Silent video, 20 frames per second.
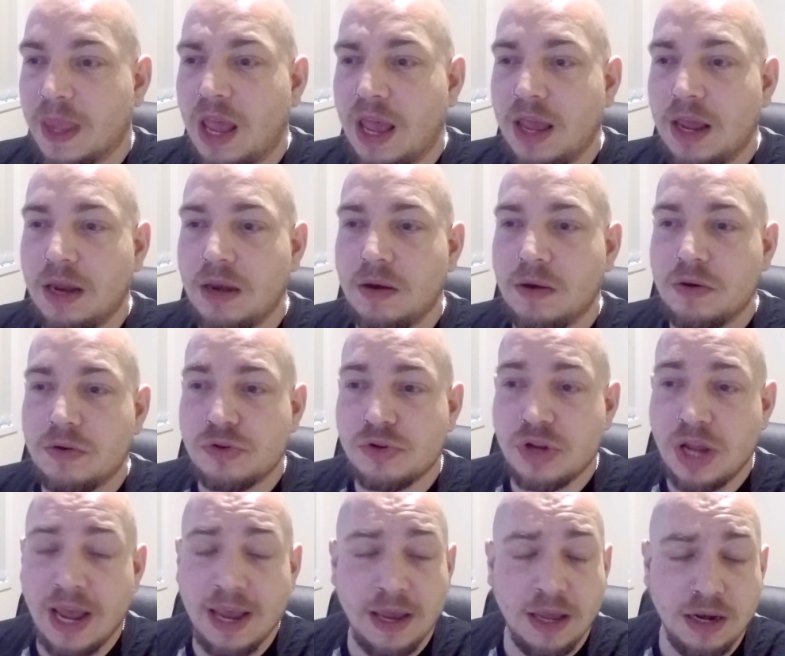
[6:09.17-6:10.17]
And
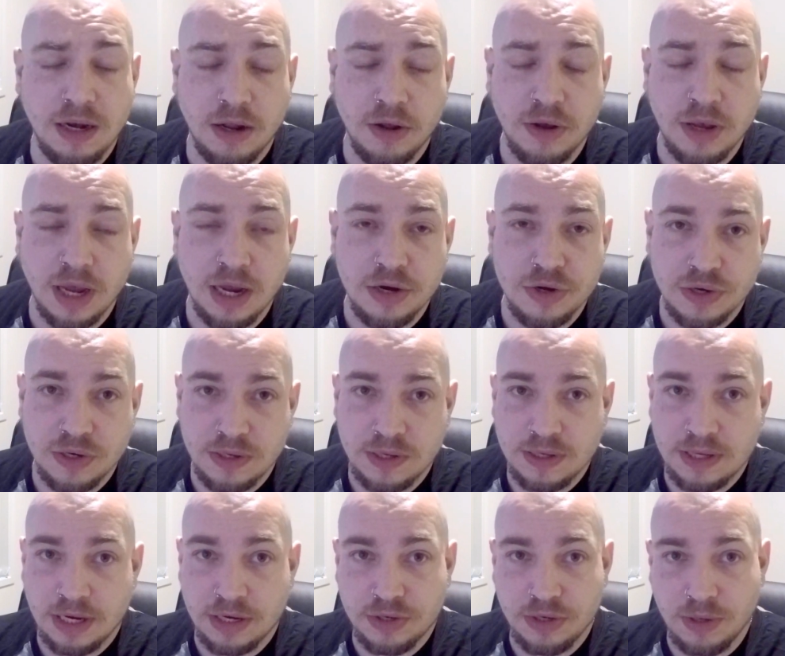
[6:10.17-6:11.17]
tagging locations
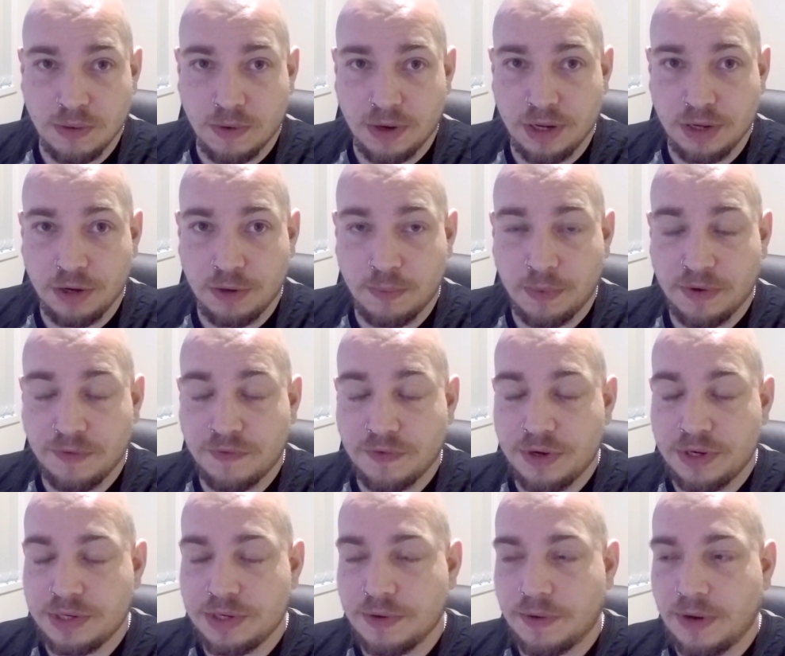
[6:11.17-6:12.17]
is actually quite a good one for
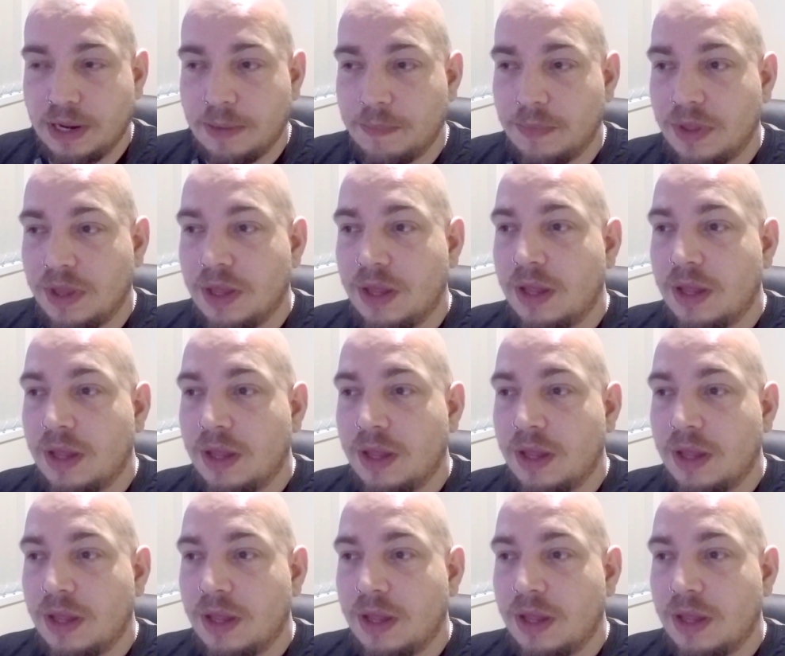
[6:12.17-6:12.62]
Instagram.